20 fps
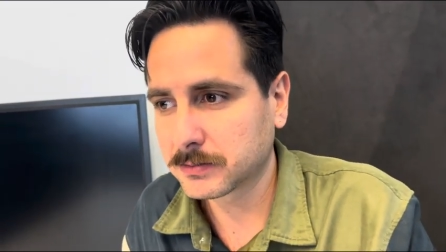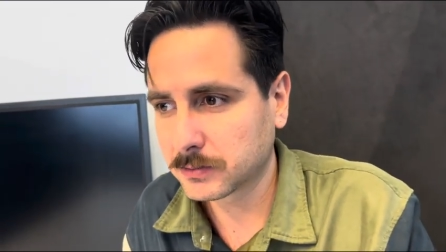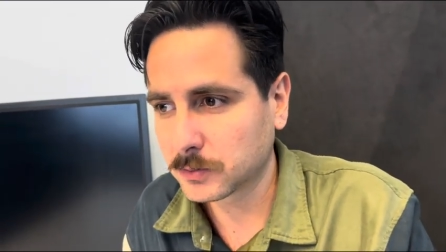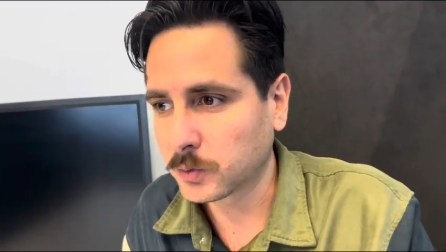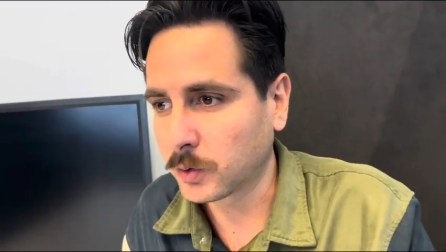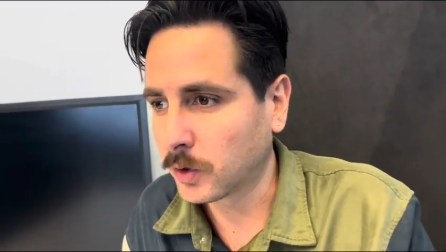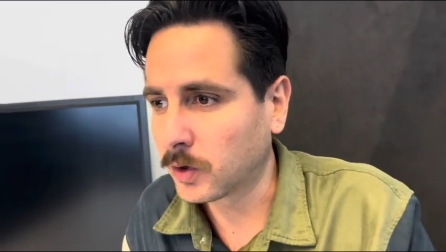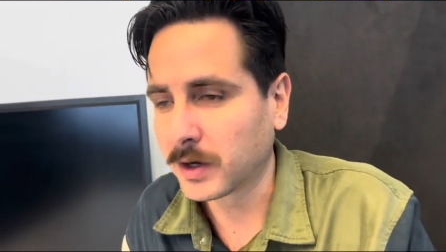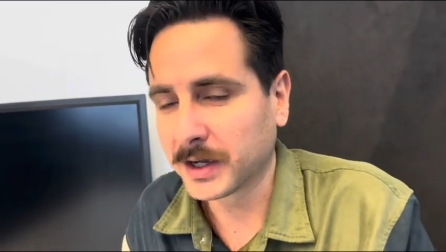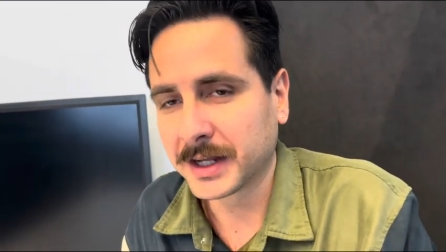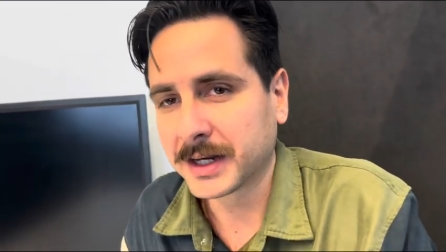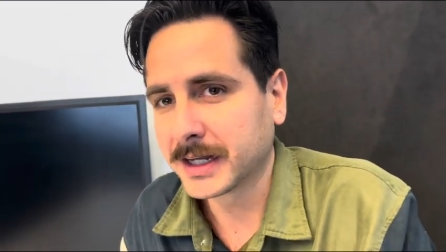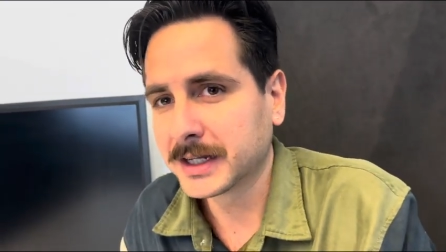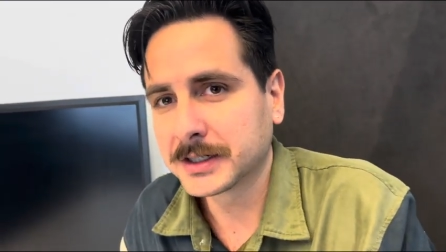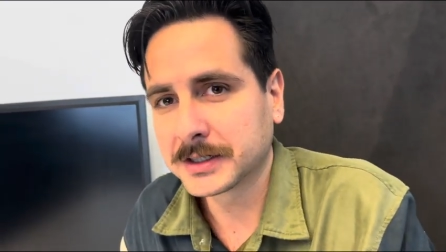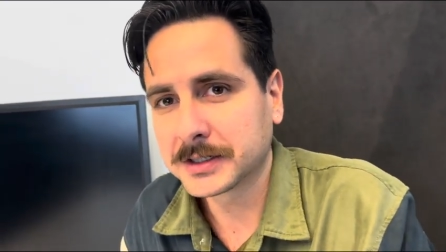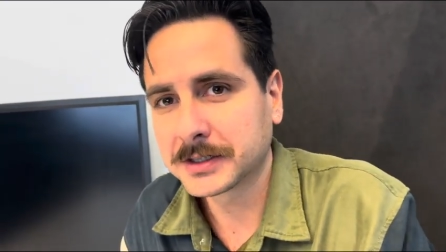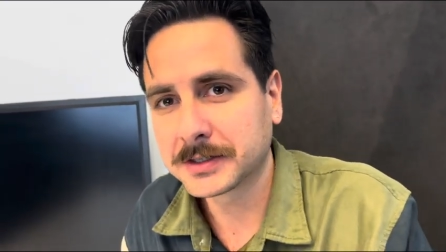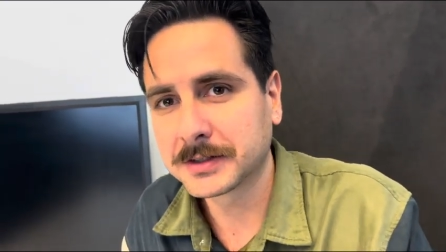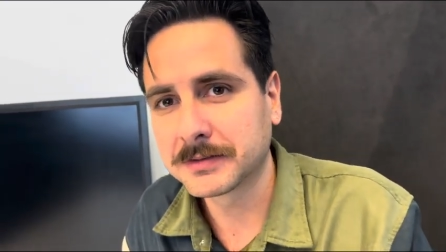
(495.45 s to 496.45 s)
what it
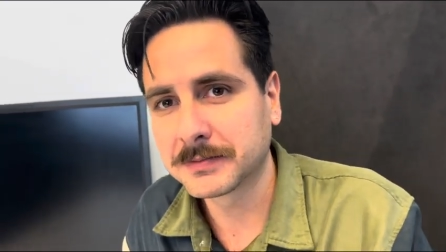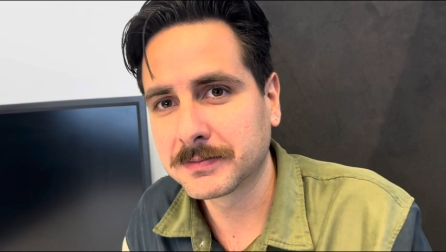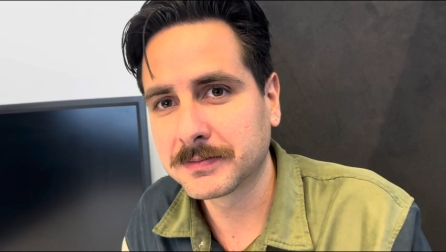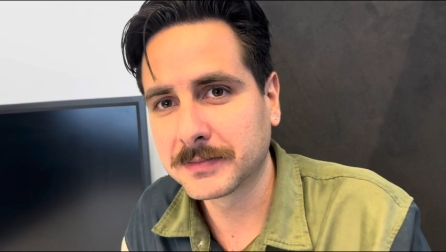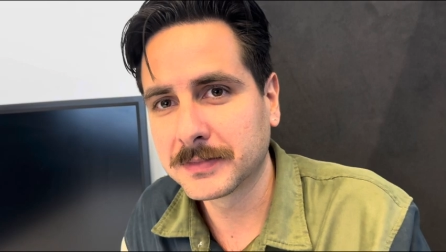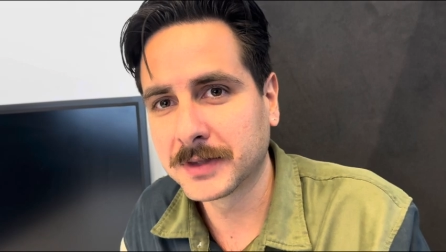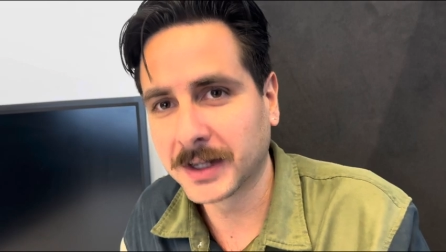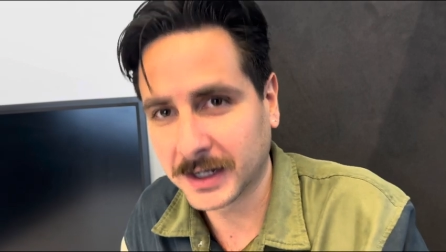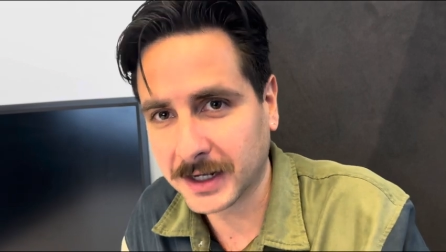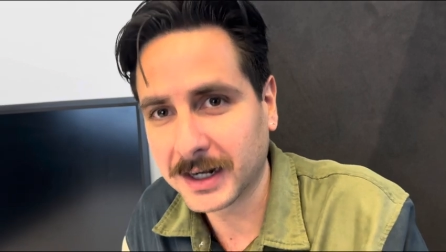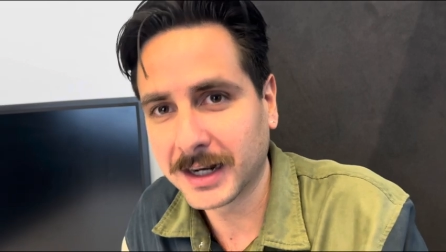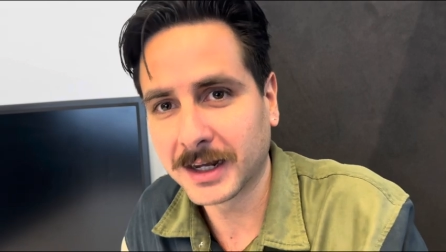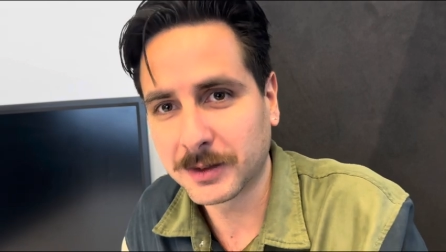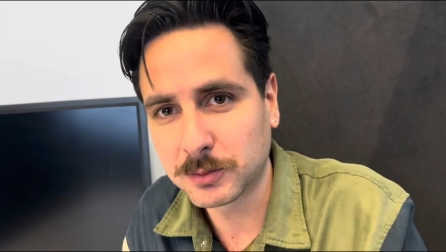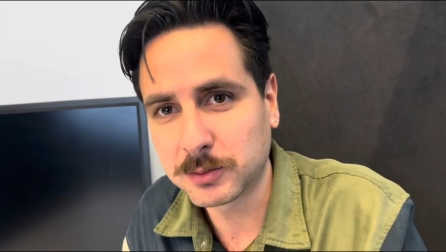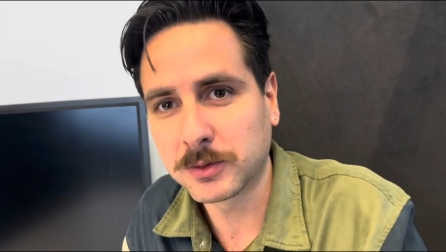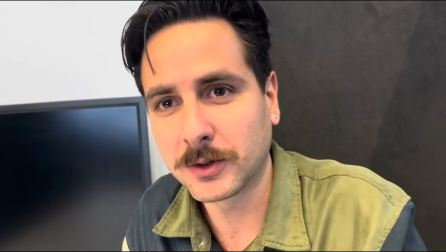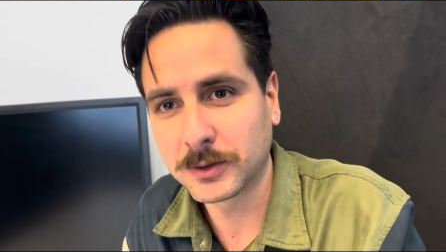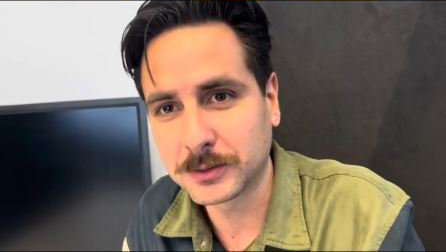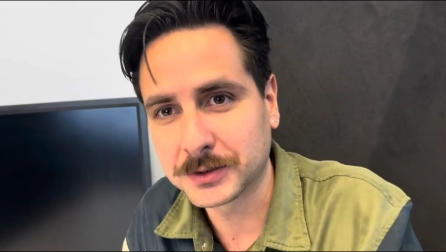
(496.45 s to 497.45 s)
is the
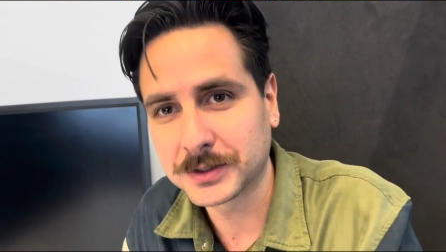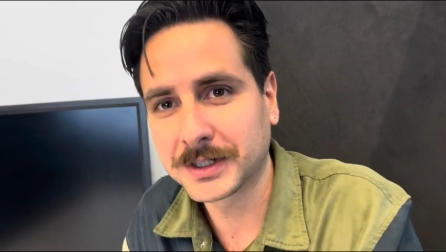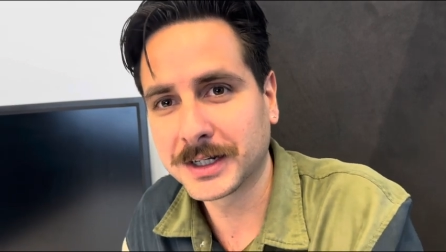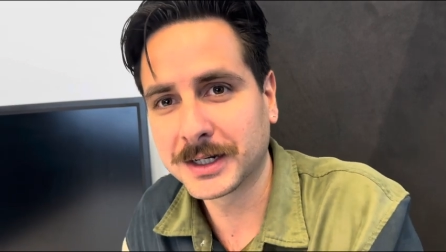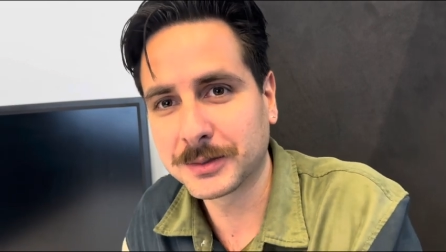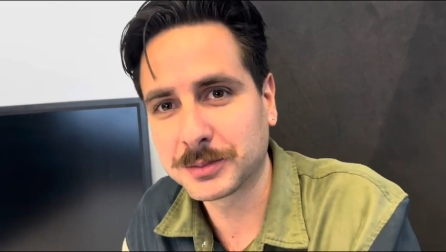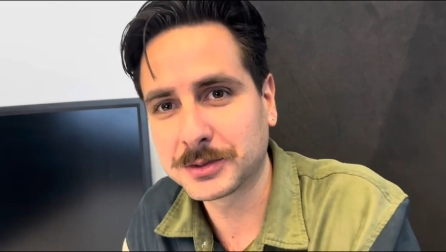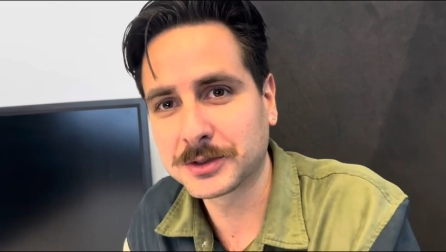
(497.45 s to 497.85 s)
Club World Cup.